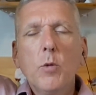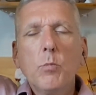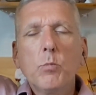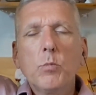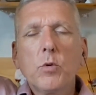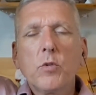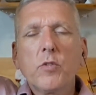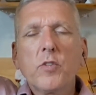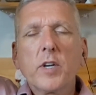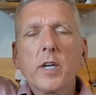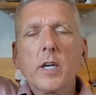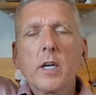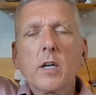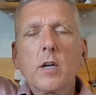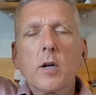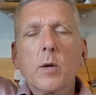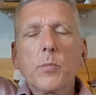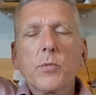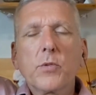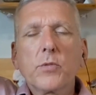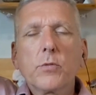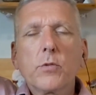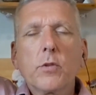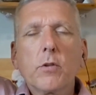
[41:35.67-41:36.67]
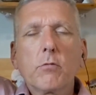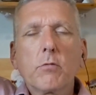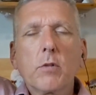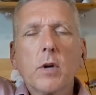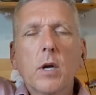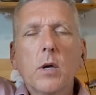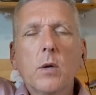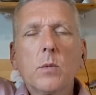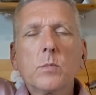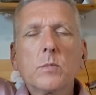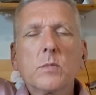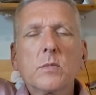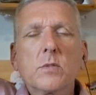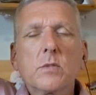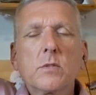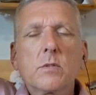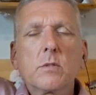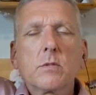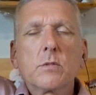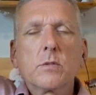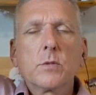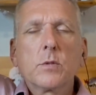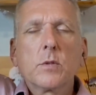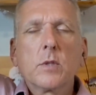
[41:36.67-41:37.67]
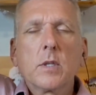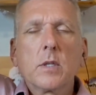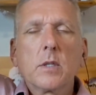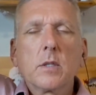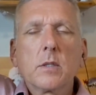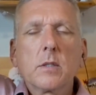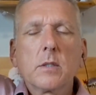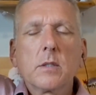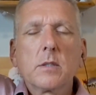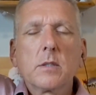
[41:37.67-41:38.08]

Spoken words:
moving it up through the realms, through the